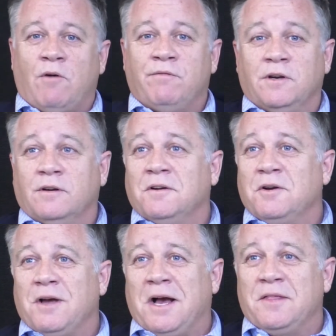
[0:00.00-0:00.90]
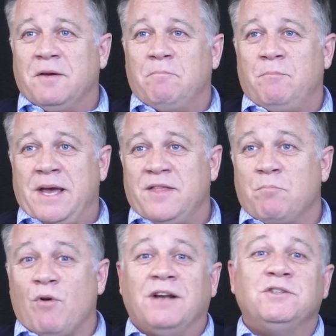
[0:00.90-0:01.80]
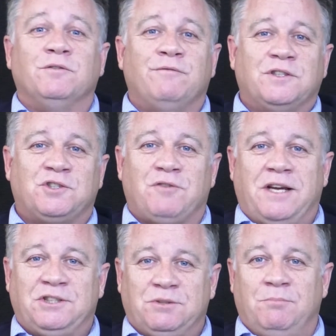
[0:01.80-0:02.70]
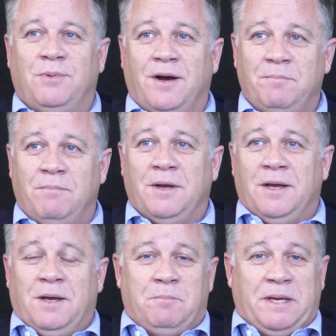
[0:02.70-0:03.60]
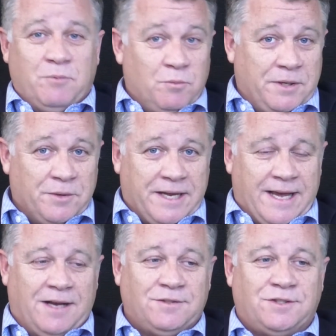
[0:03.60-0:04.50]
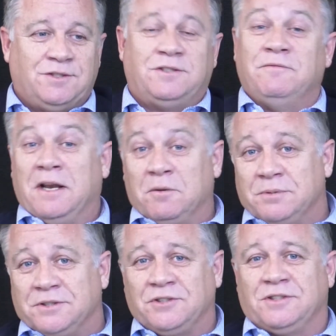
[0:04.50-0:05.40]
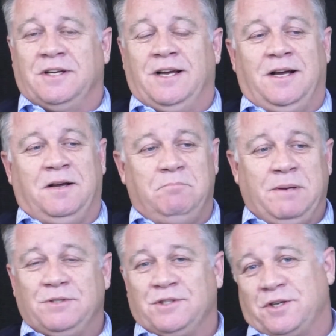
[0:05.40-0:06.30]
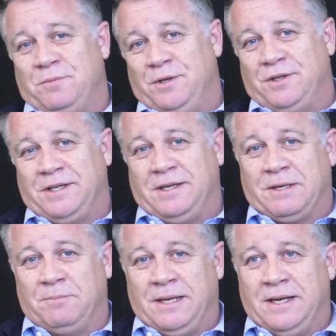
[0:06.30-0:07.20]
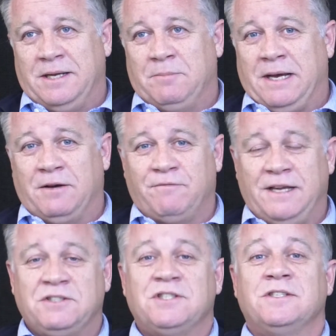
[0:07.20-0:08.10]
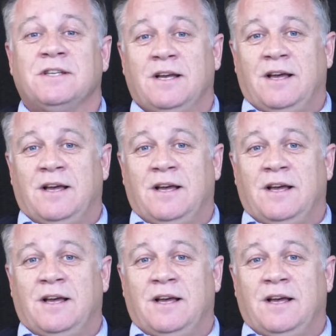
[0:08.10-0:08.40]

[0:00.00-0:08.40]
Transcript: often bear the brunt of frustration by people building houses, developers, members of the community complaining about fences.